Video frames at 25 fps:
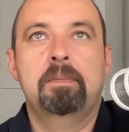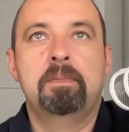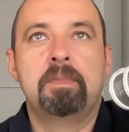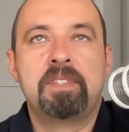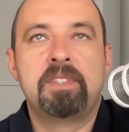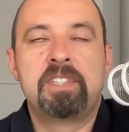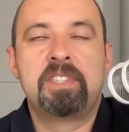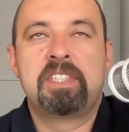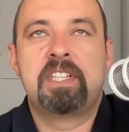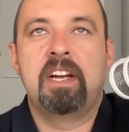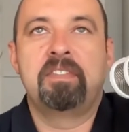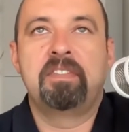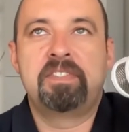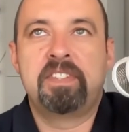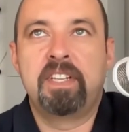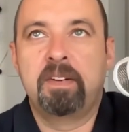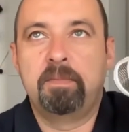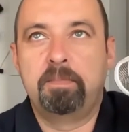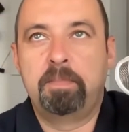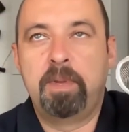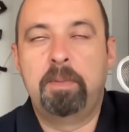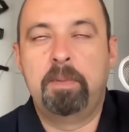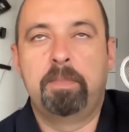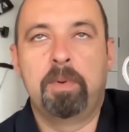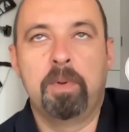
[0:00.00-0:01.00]
stuff
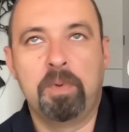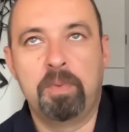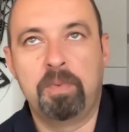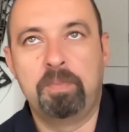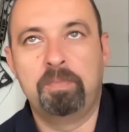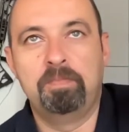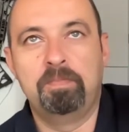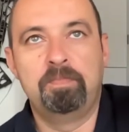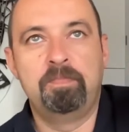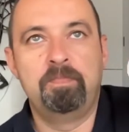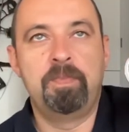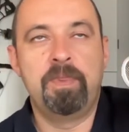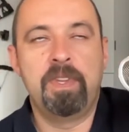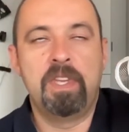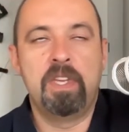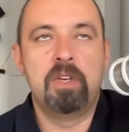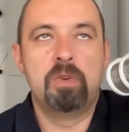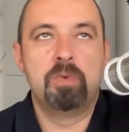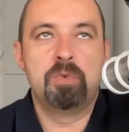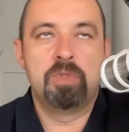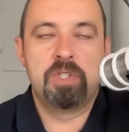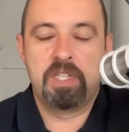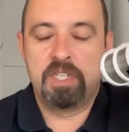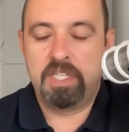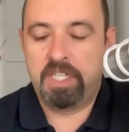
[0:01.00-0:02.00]
that people
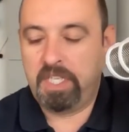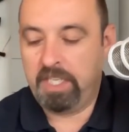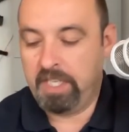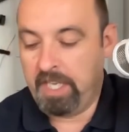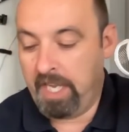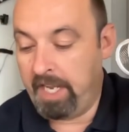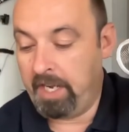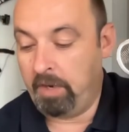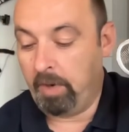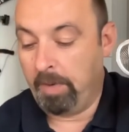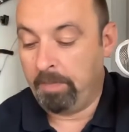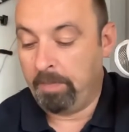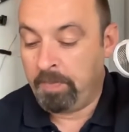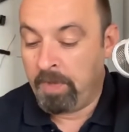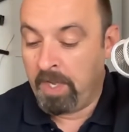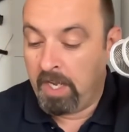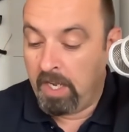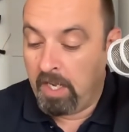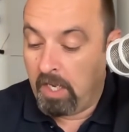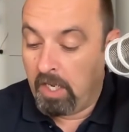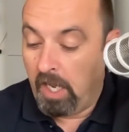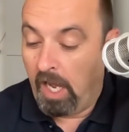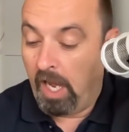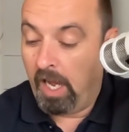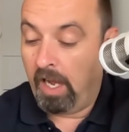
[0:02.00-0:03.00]
use and need. Anyway,
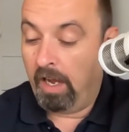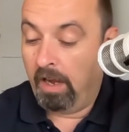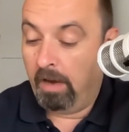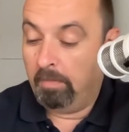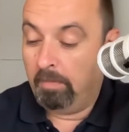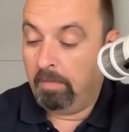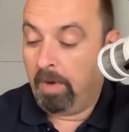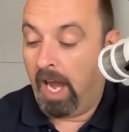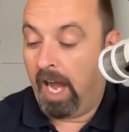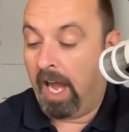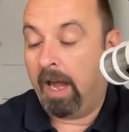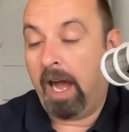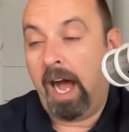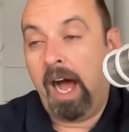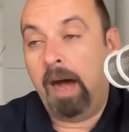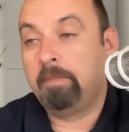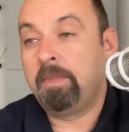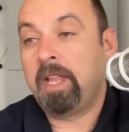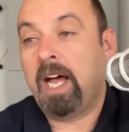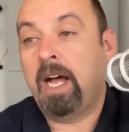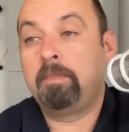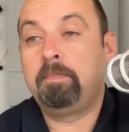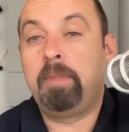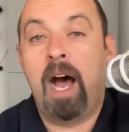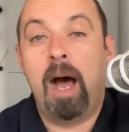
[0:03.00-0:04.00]
I'm
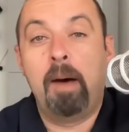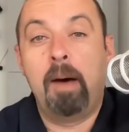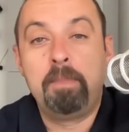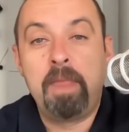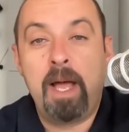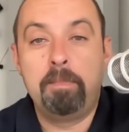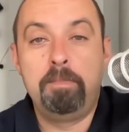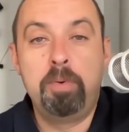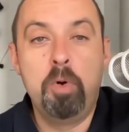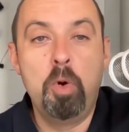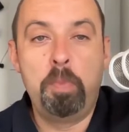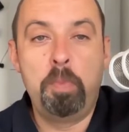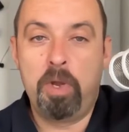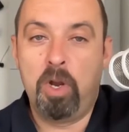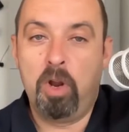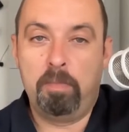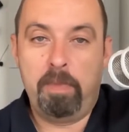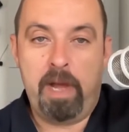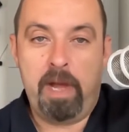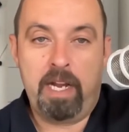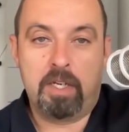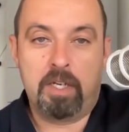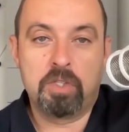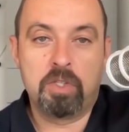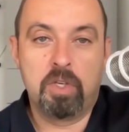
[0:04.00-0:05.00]
not pooping on
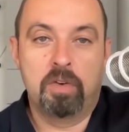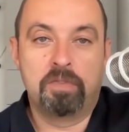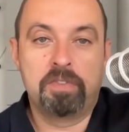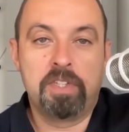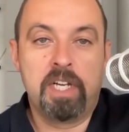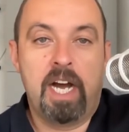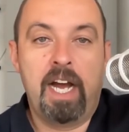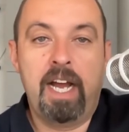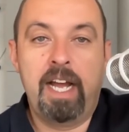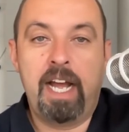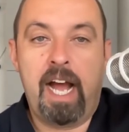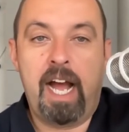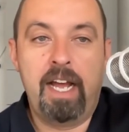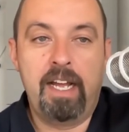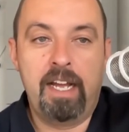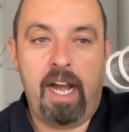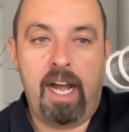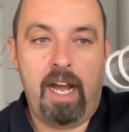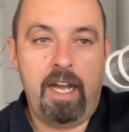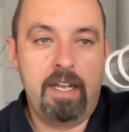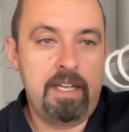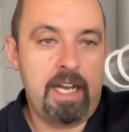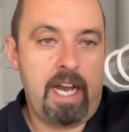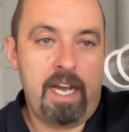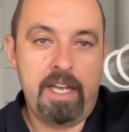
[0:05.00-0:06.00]
Microsoft.
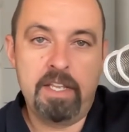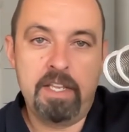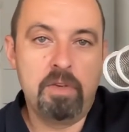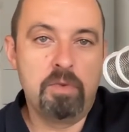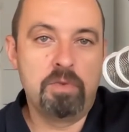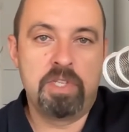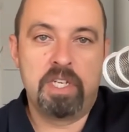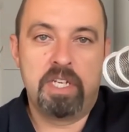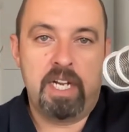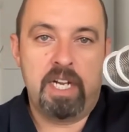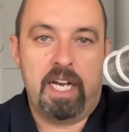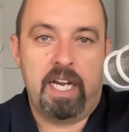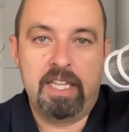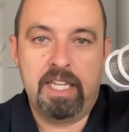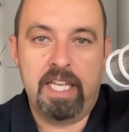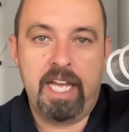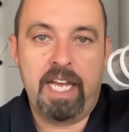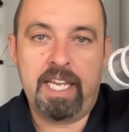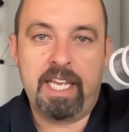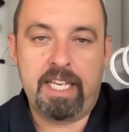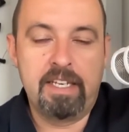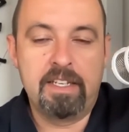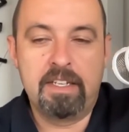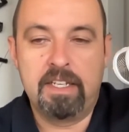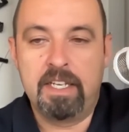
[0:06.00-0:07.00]
I use it. I
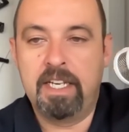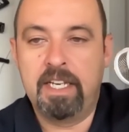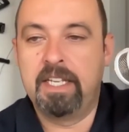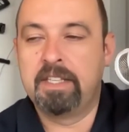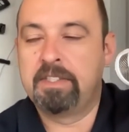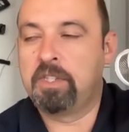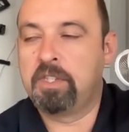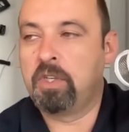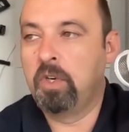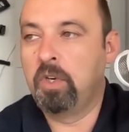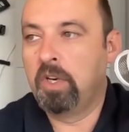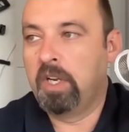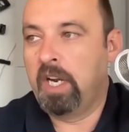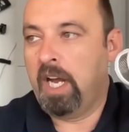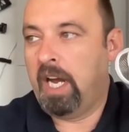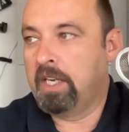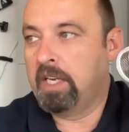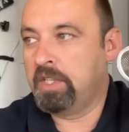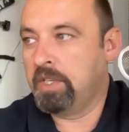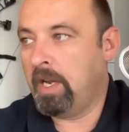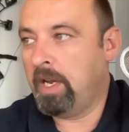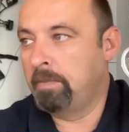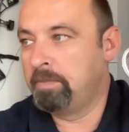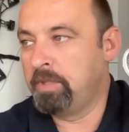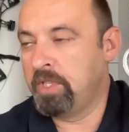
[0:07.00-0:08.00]
like it. It's good.
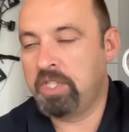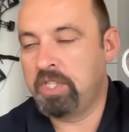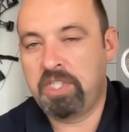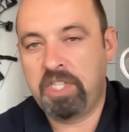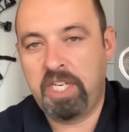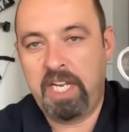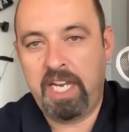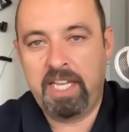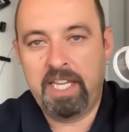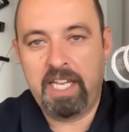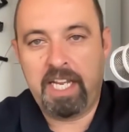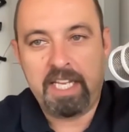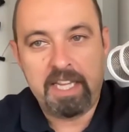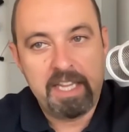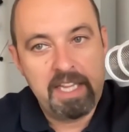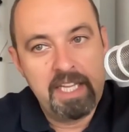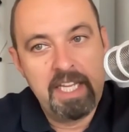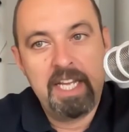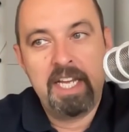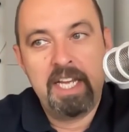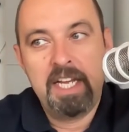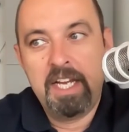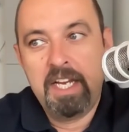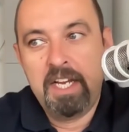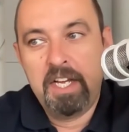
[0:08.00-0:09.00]
I'm just saying, like,
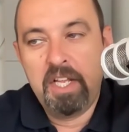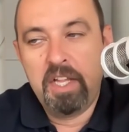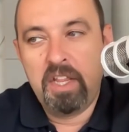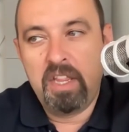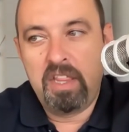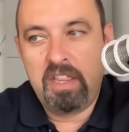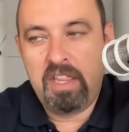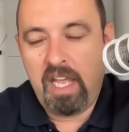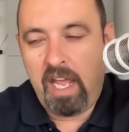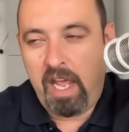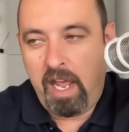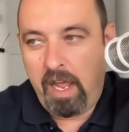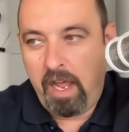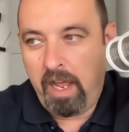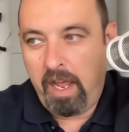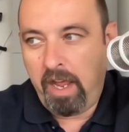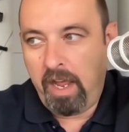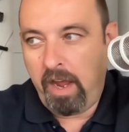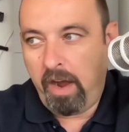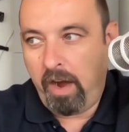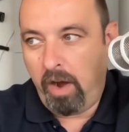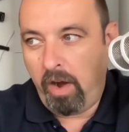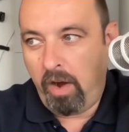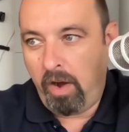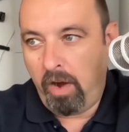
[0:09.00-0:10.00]

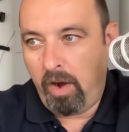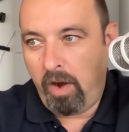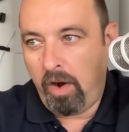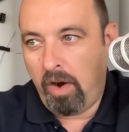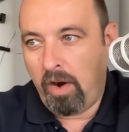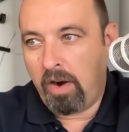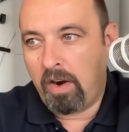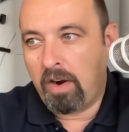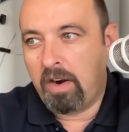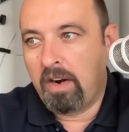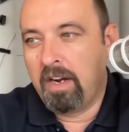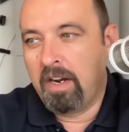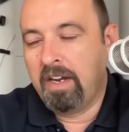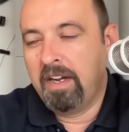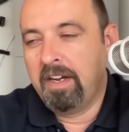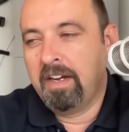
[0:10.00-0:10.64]
they are